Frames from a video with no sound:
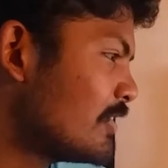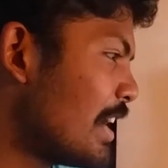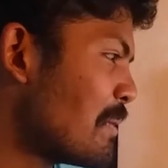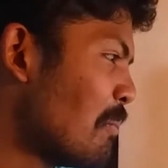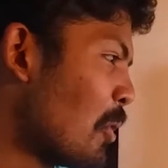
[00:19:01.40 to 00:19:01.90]

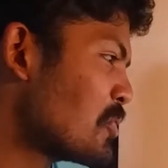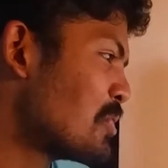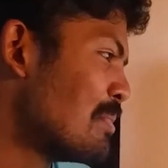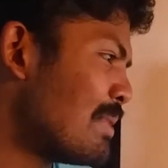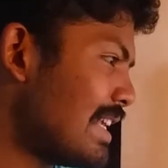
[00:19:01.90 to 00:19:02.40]
give that
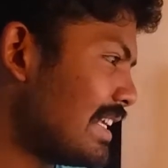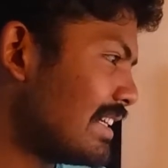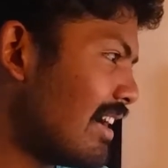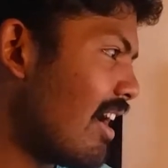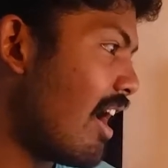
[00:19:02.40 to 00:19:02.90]
boat to
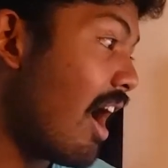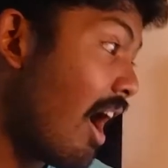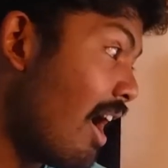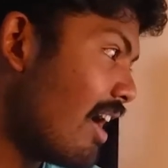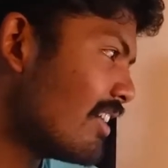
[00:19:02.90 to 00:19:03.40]
me.
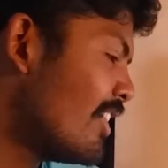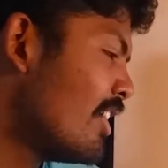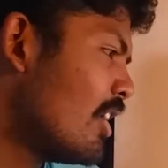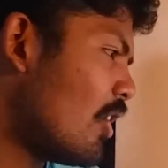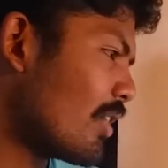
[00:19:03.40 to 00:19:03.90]
Huh?
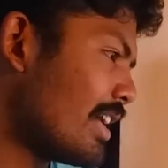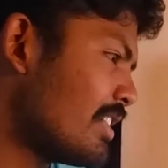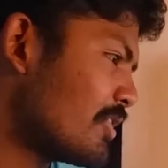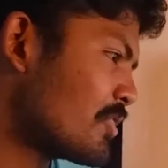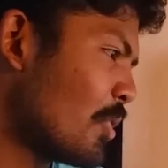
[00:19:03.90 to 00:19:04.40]

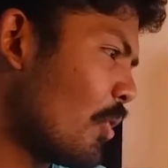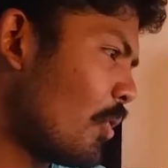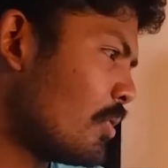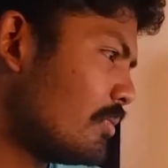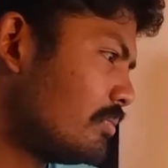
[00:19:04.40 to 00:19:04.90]
Alright,
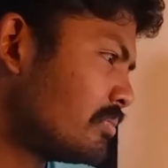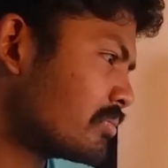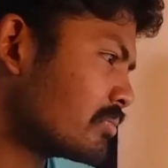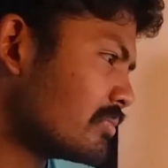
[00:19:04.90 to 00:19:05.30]
so